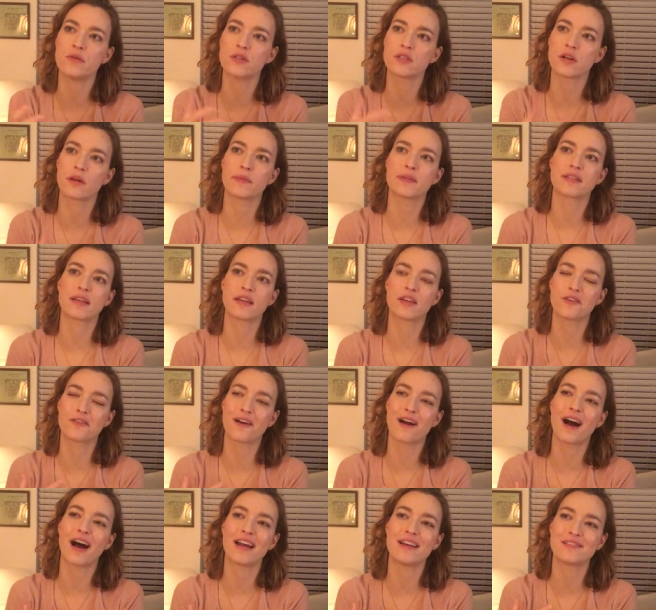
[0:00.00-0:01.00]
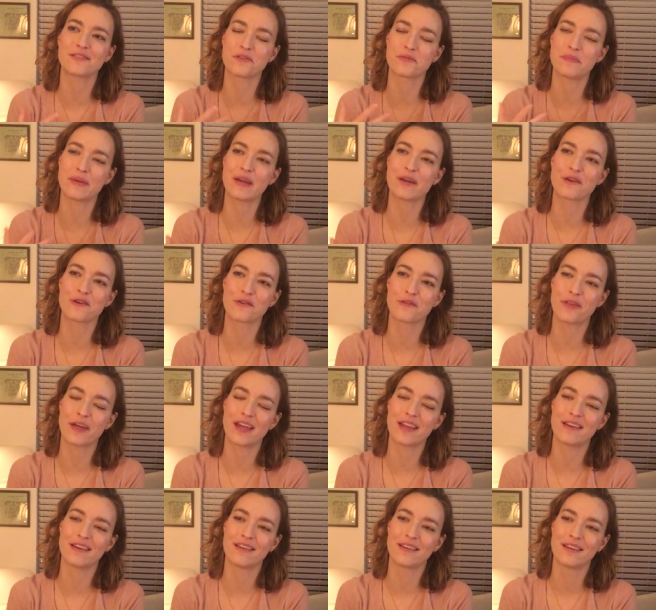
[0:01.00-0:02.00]
It's almost like your eyes are bigger
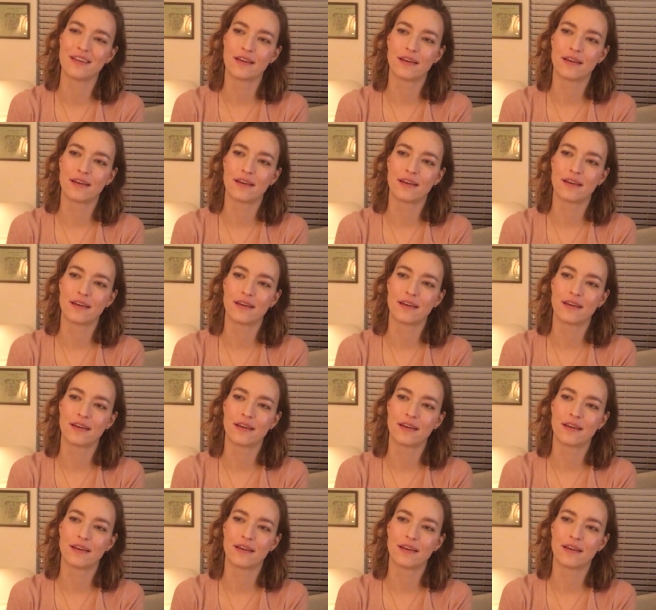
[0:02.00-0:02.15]
than,